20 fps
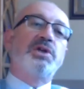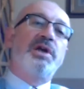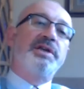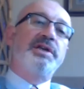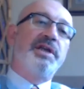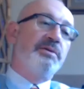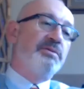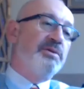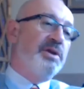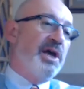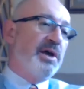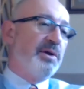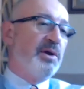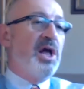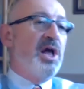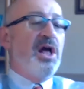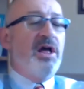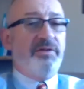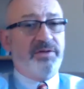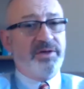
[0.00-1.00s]
I don't know.
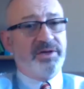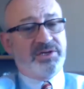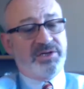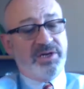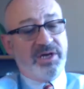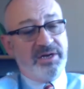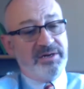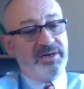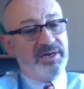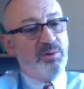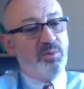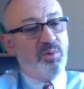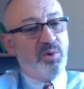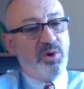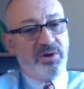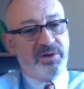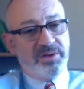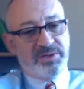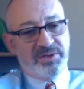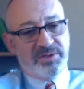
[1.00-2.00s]
There certainly
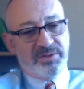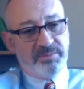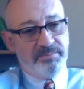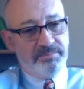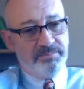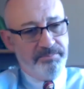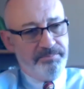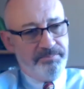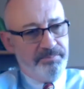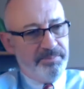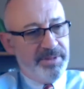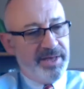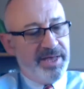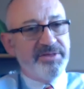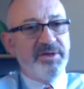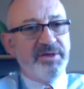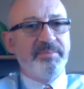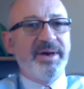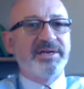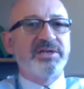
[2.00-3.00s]
was
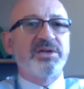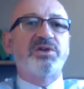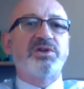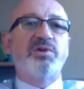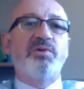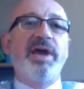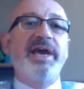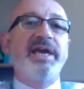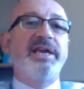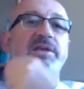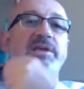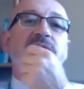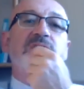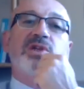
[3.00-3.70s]
in the Mediterranean.